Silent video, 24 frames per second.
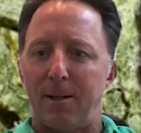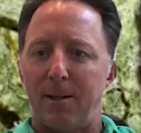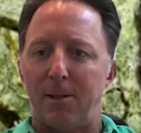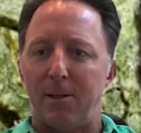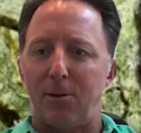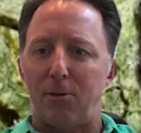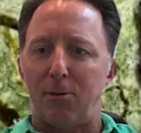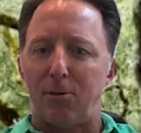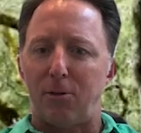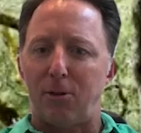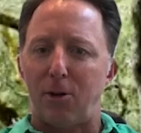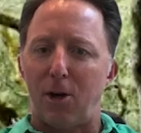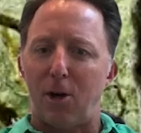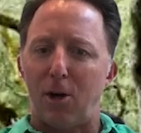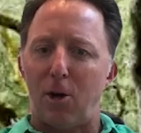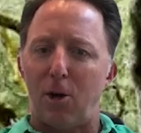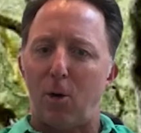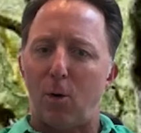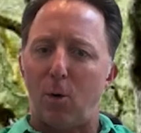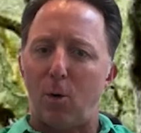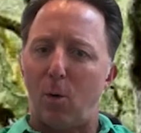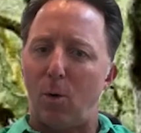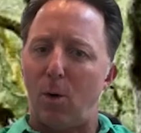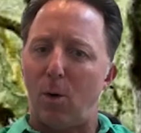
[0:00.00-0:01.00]

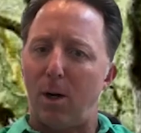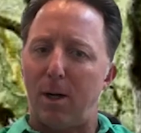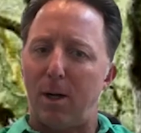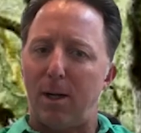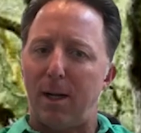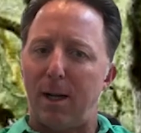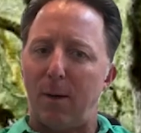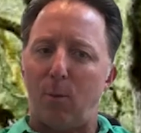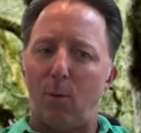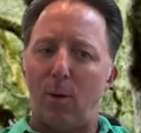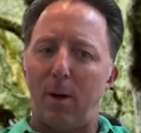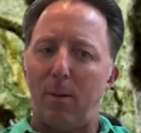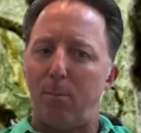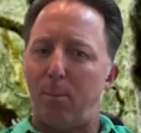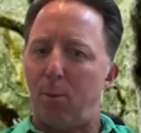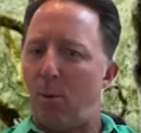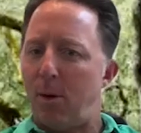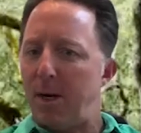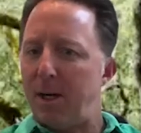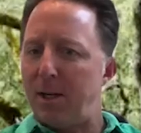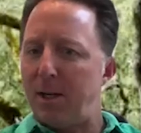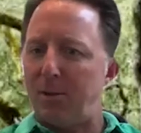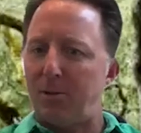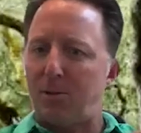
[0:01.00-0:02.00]
So at what
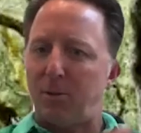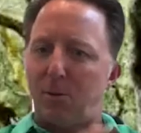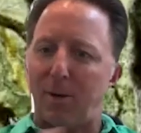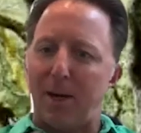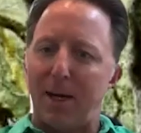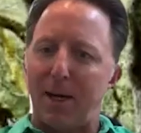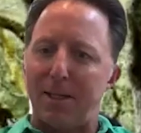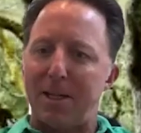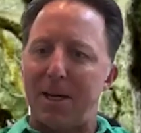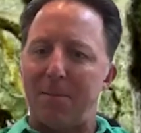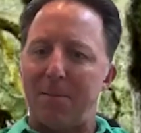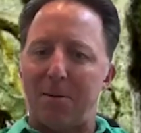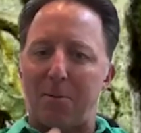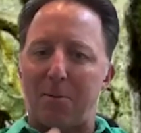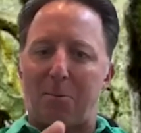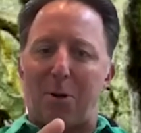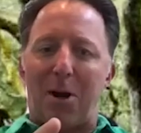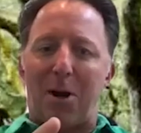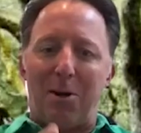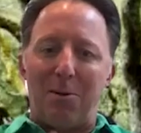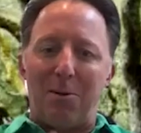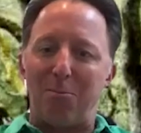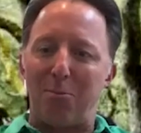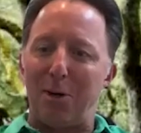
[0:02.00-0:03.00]
point is the right time
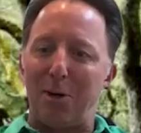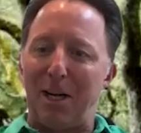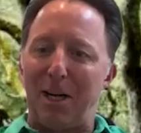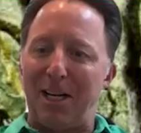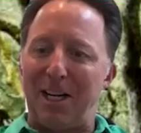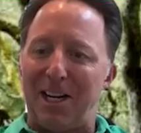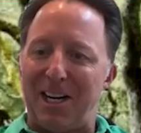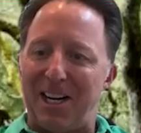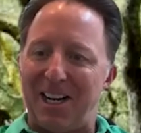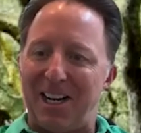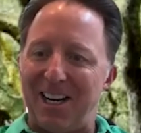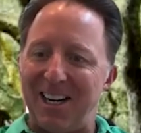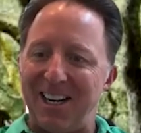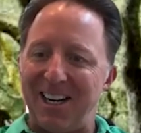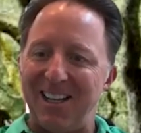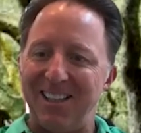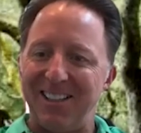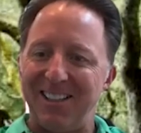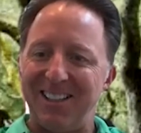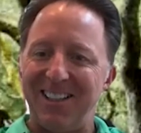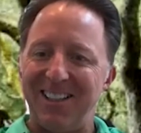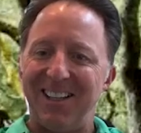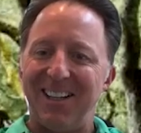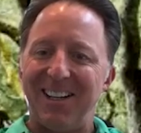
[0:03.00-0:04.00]
to bring on
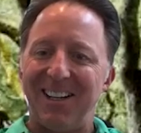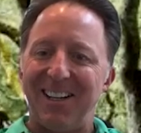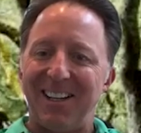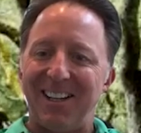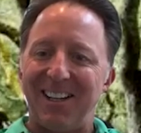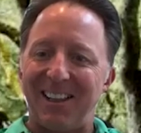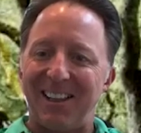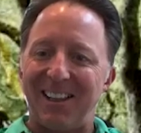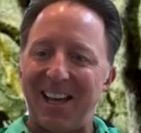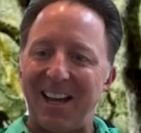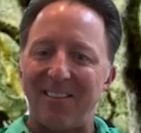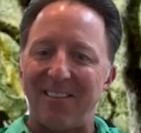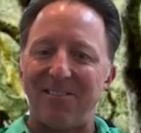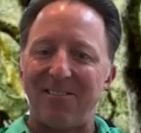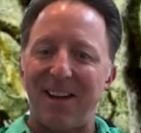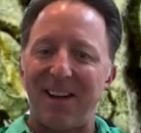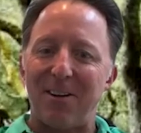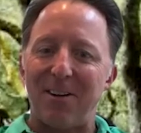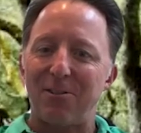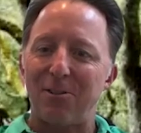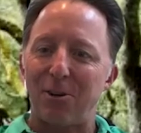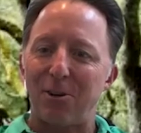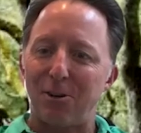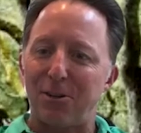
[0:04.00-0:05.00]
that
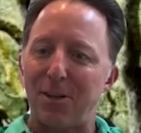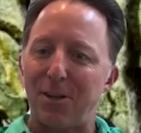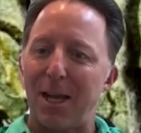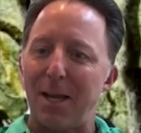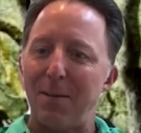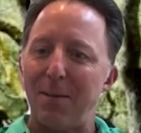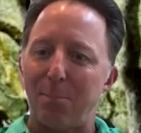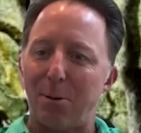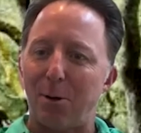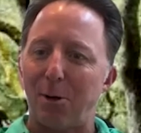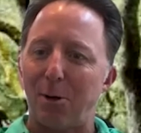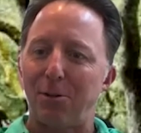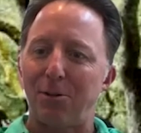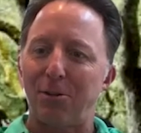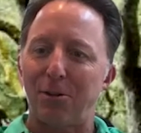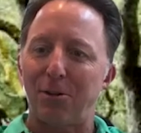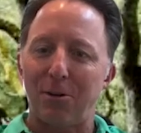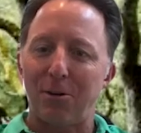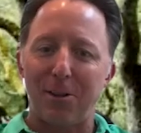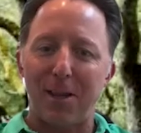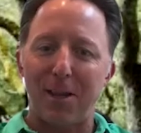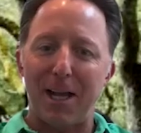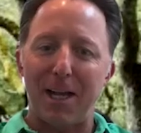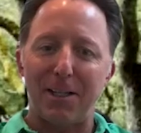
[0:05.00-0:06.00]
founder type
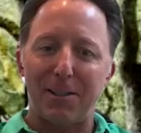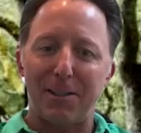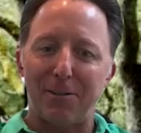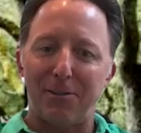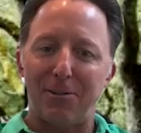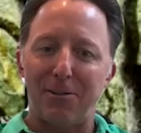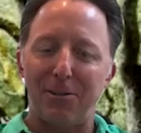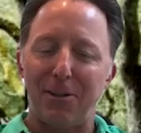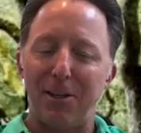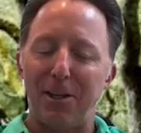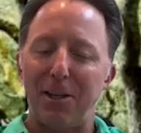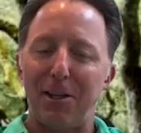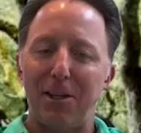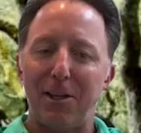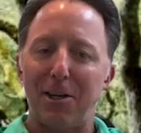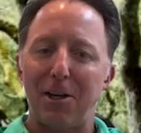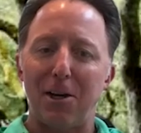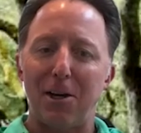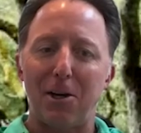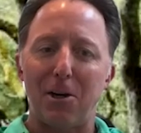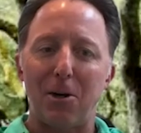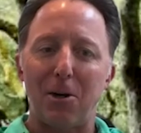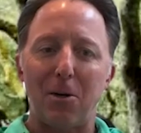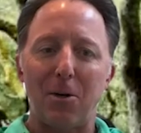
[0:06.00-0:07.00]
person or that
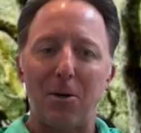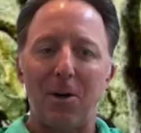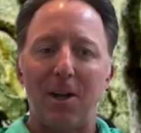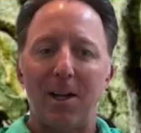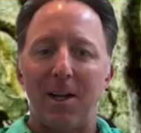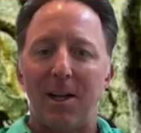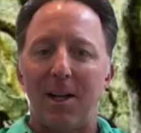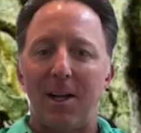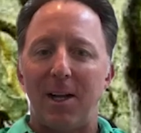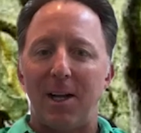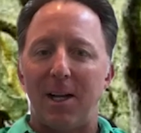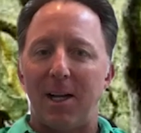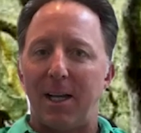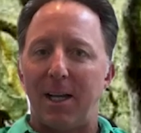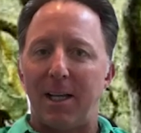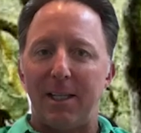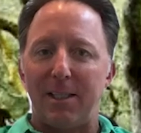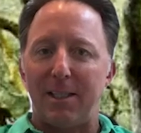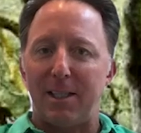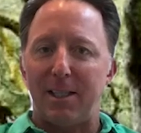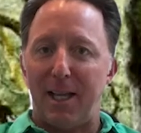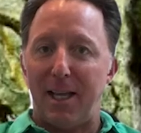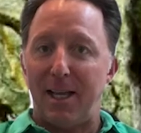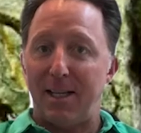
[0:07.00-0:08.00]
CEO
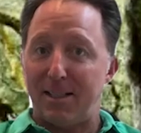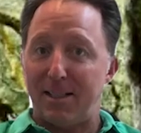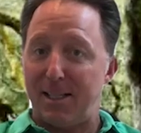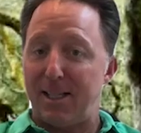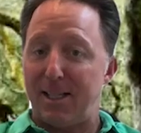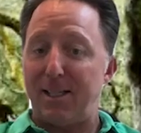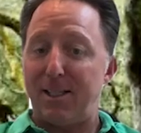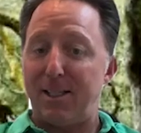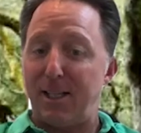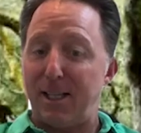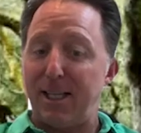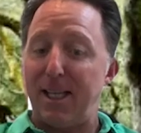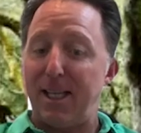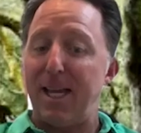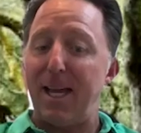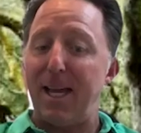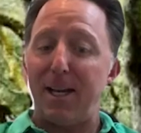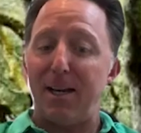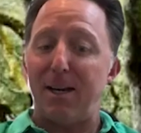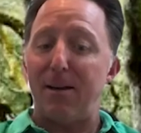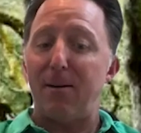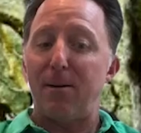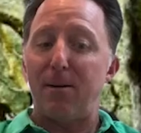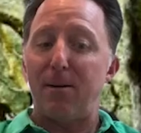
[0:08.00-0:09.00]
to get